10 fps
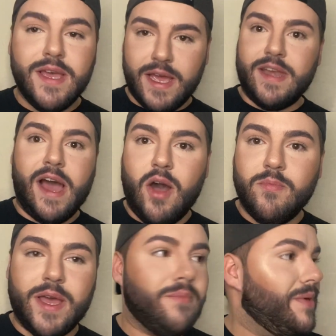And now
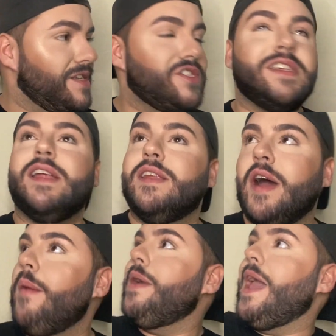I'm like, bitch, set it
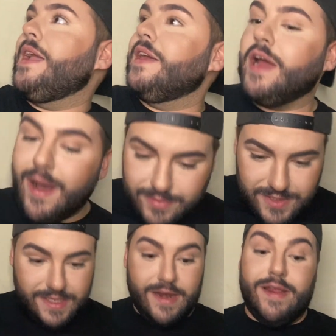up, hang it up,
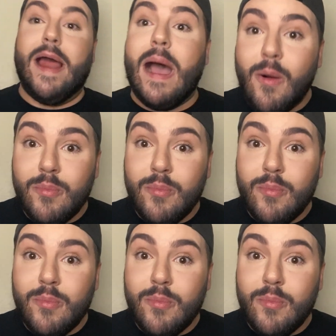set it out,